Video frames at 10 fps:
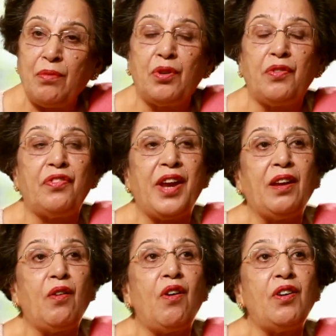Book of
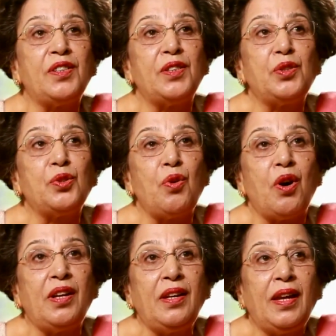Records and so
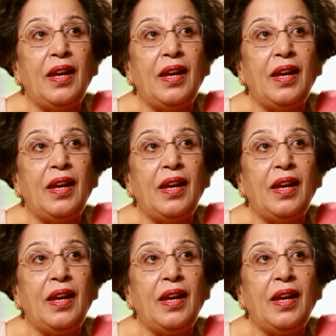on.